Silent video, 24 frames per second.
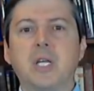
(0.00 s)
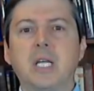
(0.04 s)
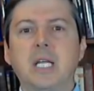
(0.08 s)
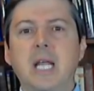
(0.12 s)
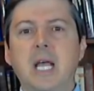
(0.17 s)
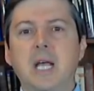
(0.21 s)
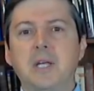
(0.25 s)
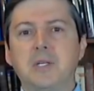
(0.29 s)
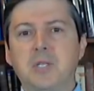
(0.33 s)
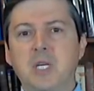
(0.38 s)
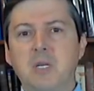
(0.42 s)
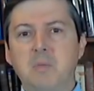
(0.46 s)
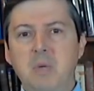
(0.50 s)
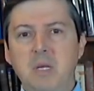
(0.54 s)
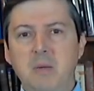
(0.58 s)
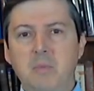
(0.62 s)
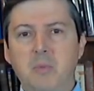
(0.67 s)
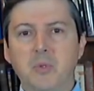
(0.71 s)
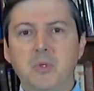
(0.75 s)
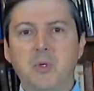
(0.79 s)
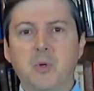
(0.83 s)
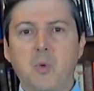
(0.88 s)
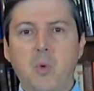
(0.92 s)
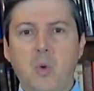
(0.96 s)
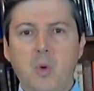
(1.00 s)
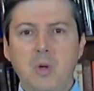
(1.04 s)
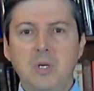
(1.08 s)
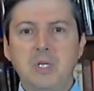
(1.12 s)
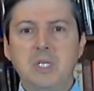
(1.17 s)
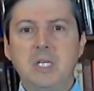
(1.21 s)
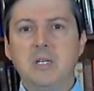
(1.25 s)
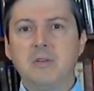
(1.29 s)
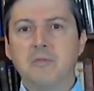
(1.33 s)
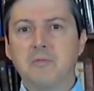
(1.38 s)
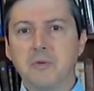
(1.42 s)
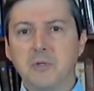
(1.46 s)
in asking people to
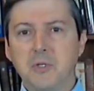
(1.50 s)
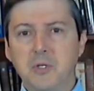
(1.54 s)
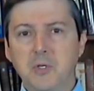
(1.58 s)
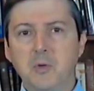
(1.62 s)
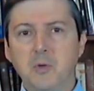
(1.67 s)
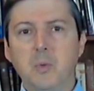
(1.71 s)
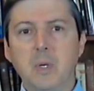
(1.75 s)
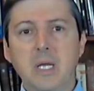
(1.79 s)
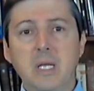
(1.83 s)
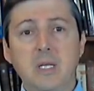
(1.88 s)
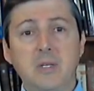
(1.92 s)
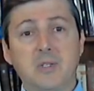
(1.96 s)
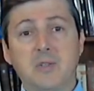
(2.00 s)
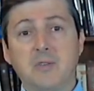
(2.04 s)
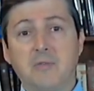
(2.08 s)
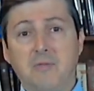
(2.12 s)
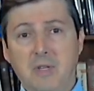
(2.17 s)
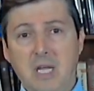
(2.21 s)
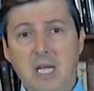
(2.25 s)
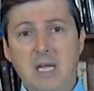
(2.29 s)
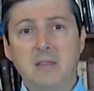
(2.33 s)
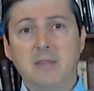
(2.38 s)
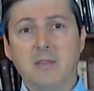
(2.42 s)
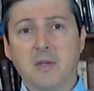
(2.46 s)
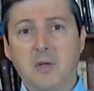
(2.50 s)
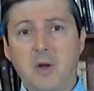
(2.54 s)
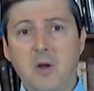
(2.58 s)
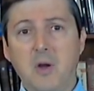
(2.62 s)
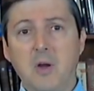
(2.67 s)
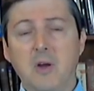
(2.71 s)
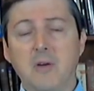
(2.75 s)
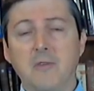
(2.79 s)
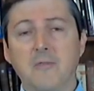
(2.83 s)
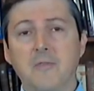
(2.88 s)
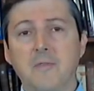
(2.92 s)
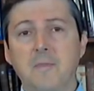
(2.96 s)
quarantine for 2 weeks to flatten the
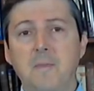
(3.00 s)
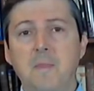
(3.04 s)
curve.